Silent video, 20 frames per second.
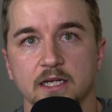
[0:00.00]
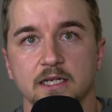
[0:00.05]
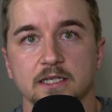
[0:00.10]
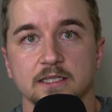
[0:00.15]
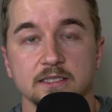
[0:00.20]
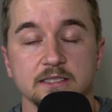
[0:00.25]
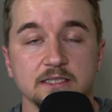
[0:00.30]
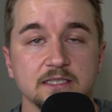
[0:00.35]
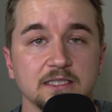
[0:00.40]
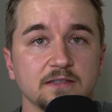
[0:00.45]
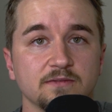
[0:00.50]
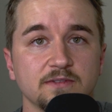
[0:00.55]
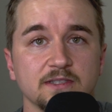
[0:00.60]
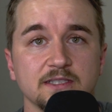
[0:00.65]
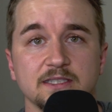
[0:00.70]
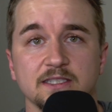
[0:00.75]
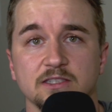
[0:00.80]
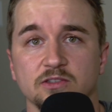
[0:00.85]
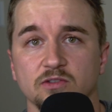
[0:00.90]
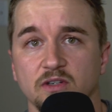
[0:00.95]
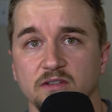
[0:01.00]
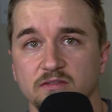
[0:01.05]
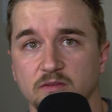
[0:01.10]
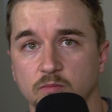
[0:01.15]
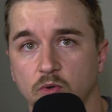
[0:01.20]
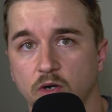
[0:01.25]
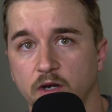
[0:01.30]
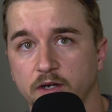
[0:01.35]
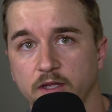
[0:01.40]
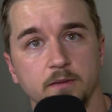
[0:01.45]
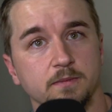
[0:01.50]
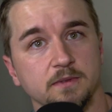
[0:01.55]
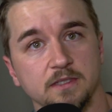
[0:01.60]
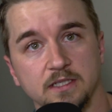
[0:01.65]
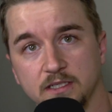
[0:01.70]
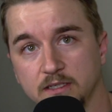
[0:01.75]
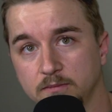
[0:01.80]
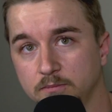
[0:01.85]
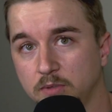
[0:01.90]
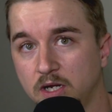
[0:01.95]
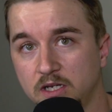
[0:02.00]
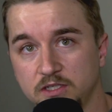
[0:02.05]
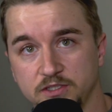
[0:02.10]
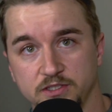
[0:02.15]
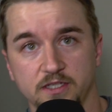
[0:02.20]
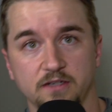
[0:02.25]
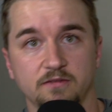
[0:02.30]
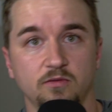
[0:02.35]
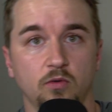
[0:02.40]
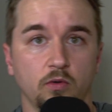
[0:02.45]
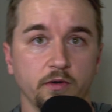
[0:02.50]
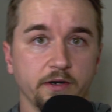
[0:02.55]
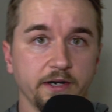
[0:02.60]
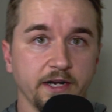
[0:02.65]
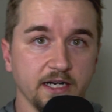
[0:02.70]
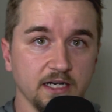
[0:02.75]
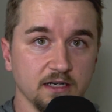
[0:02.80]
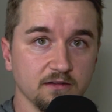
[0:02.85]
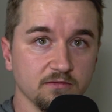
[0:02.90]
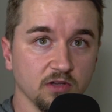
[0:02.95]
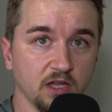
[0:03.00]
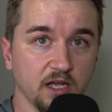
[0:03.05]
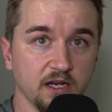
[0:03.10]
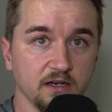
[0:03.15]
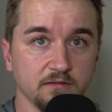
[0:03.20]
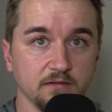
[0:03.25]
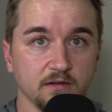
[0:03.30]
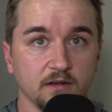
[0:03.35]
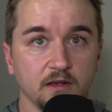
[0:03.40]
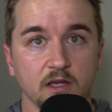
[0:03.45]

to see if these things are even brought up in a positive or negative light,